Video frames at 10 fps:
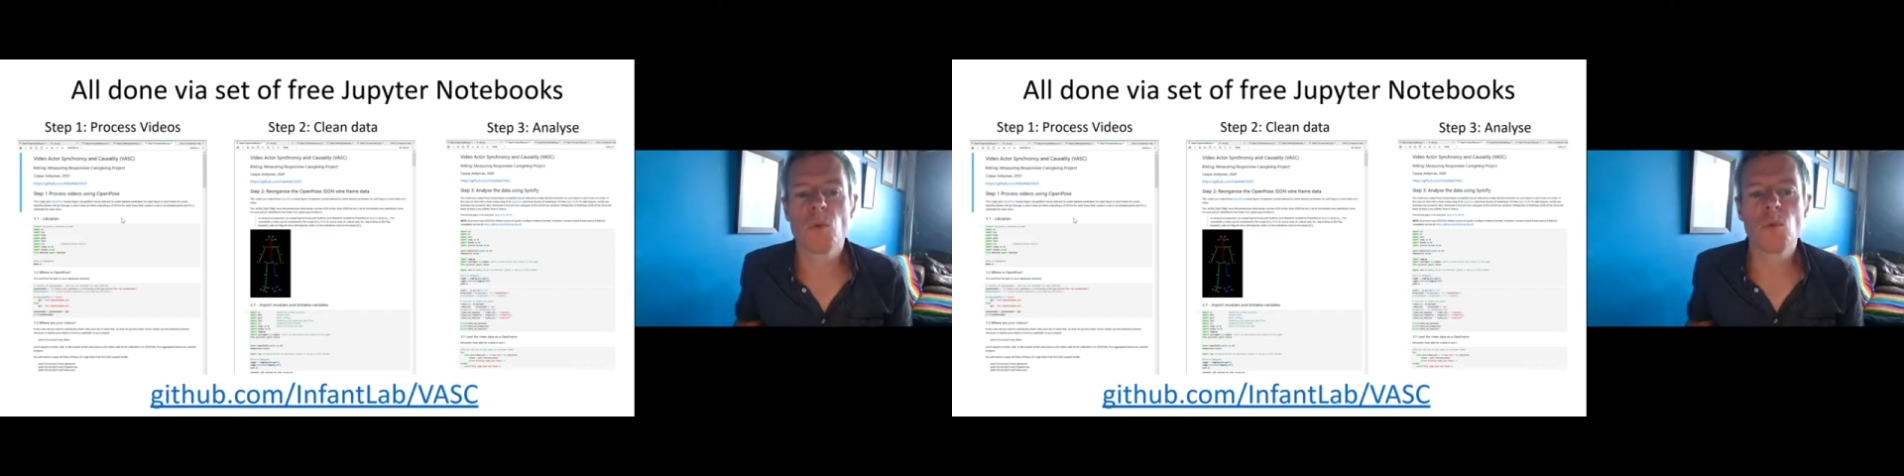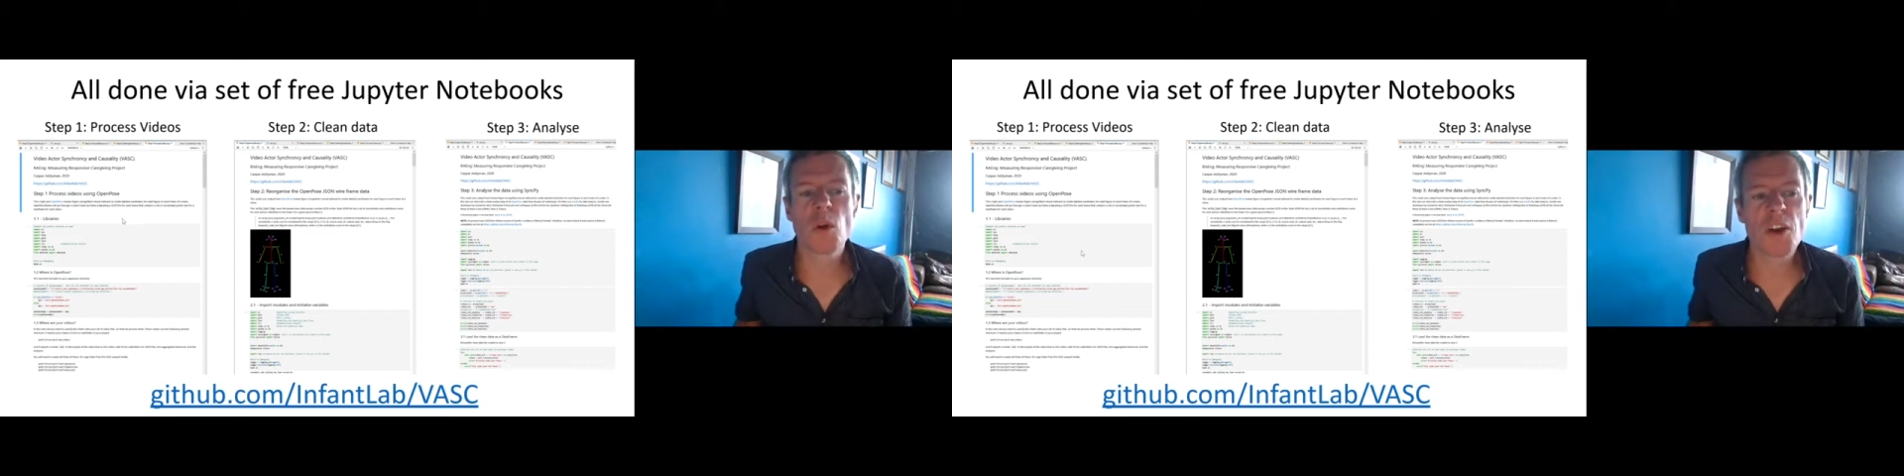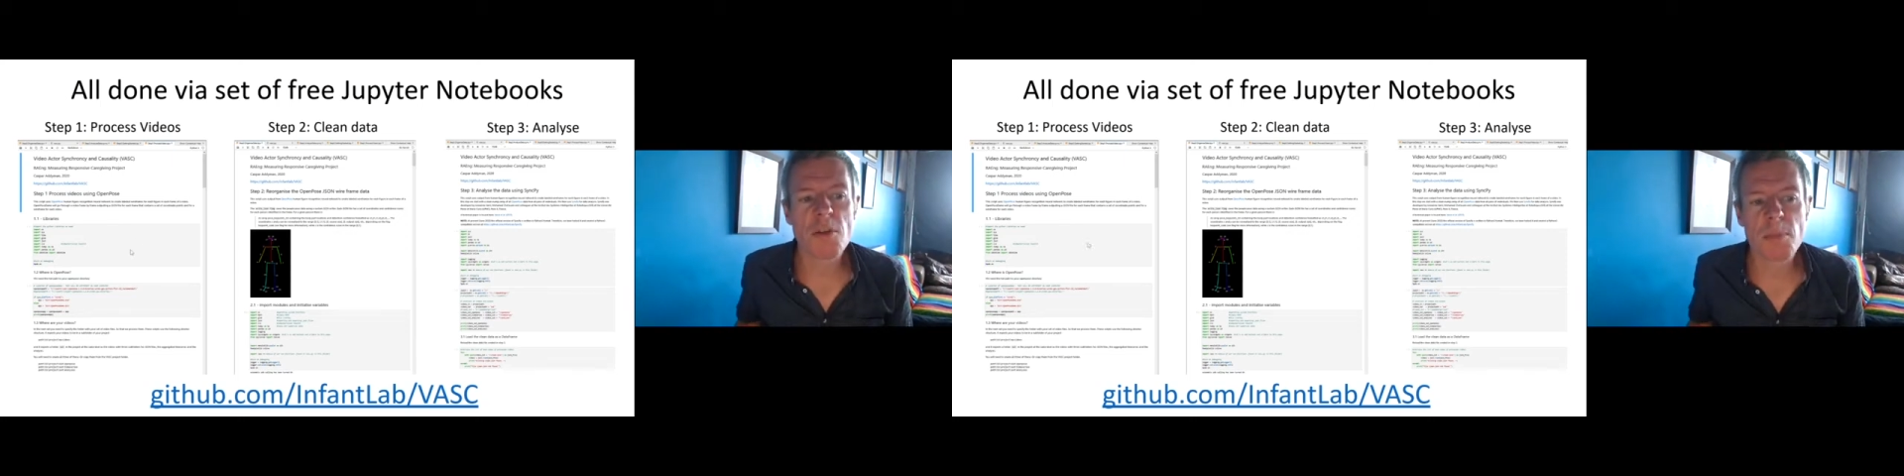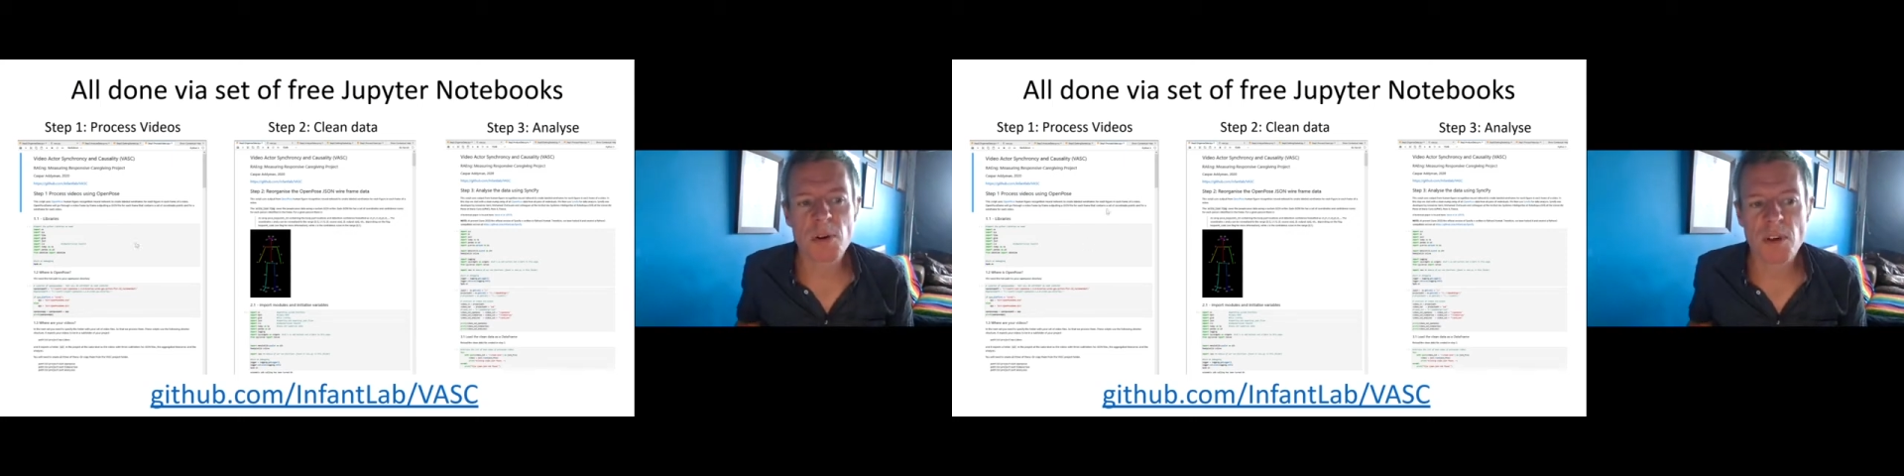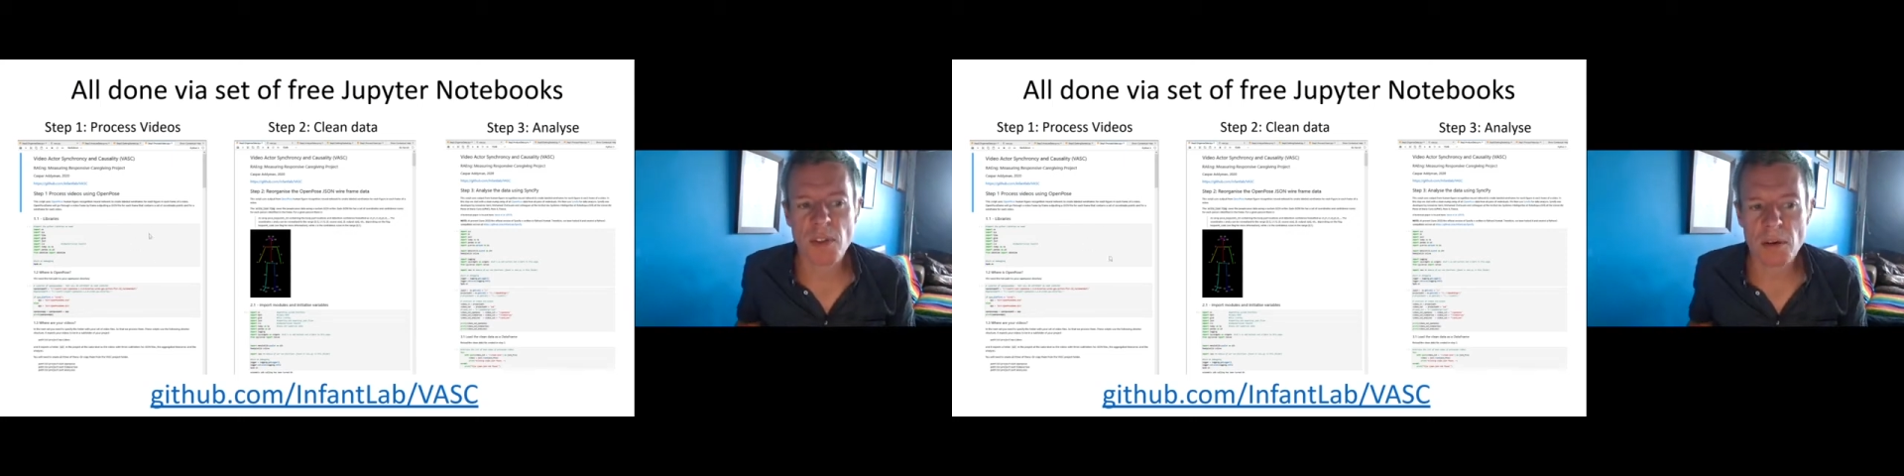
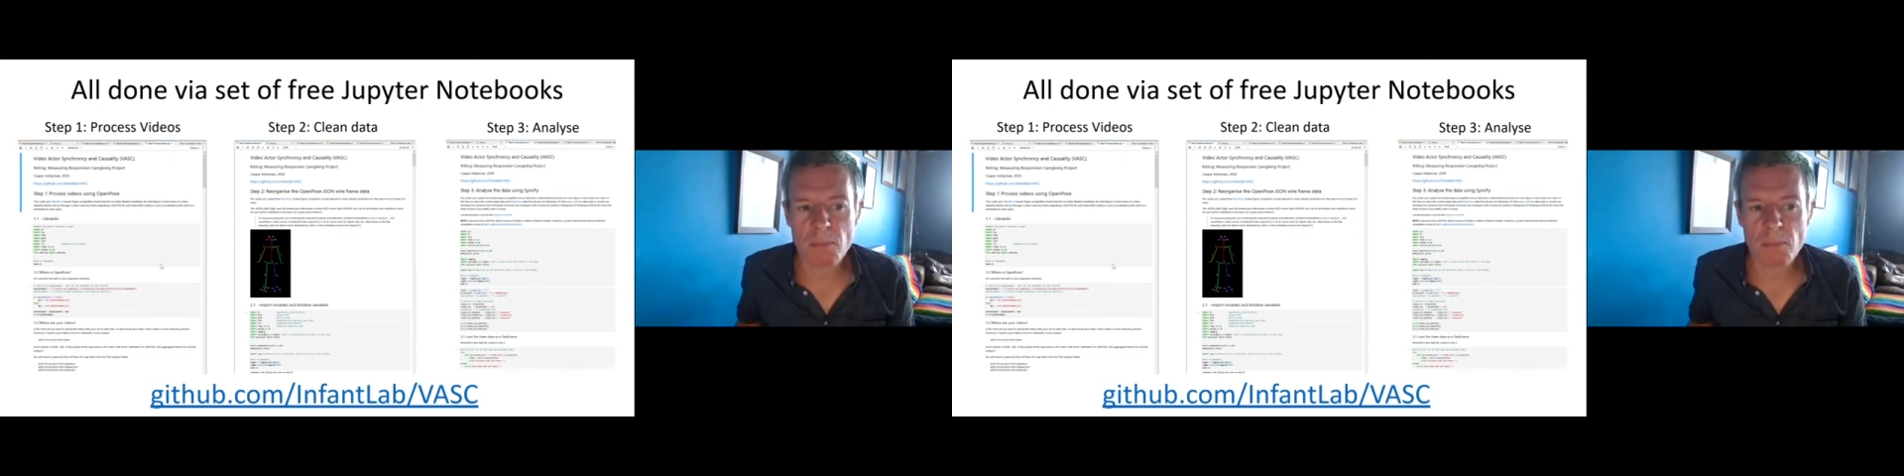notebook that